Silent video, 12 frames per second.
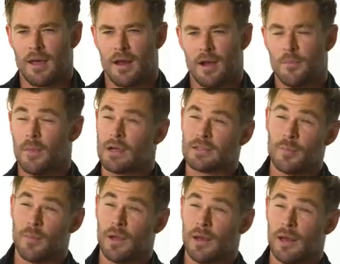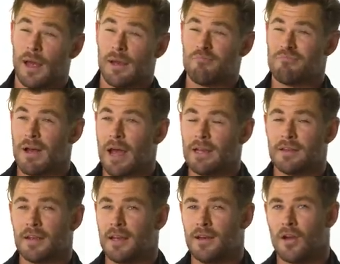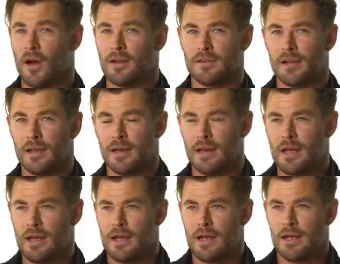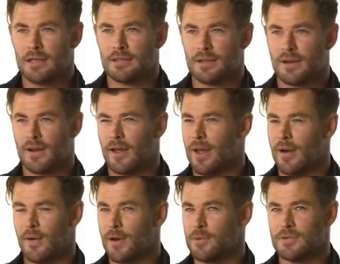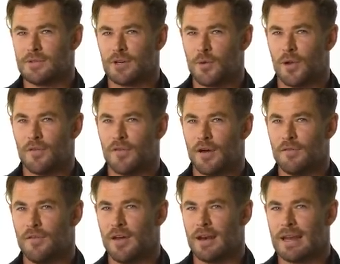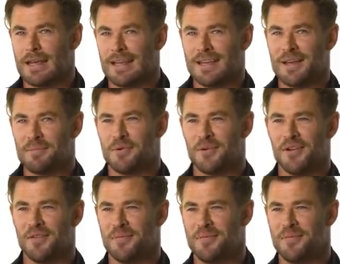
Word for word: And I must have been 18, 19 so I don't know how I was a qualified vet at that point,